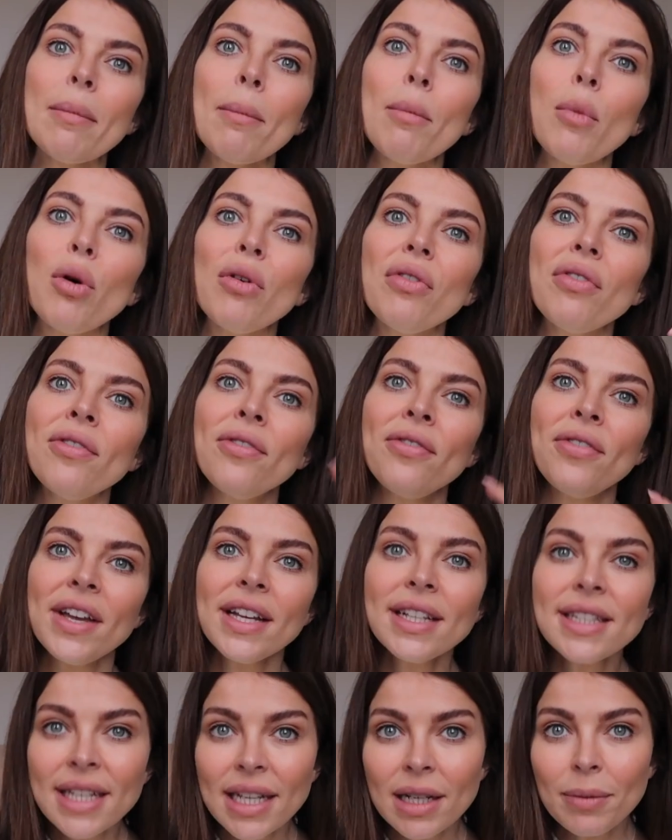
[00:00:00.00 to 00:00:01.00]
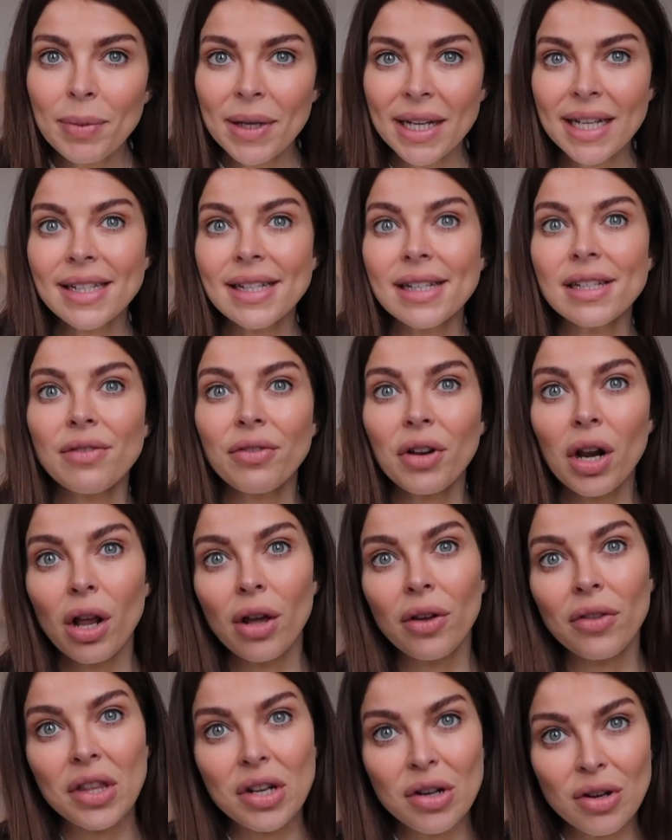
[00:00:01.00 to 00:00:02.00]
more fitted pieces of
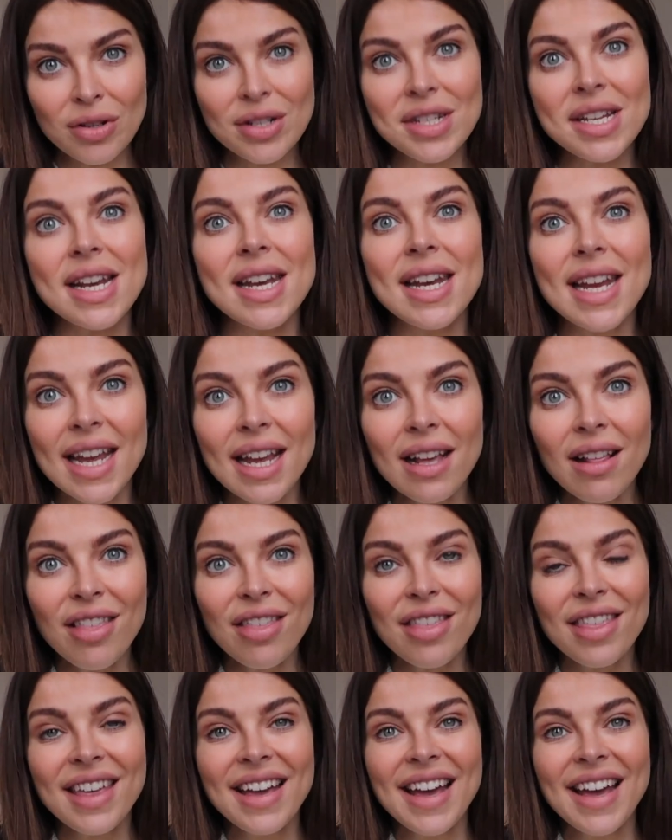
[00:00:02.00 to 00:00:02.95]
clothing underneath,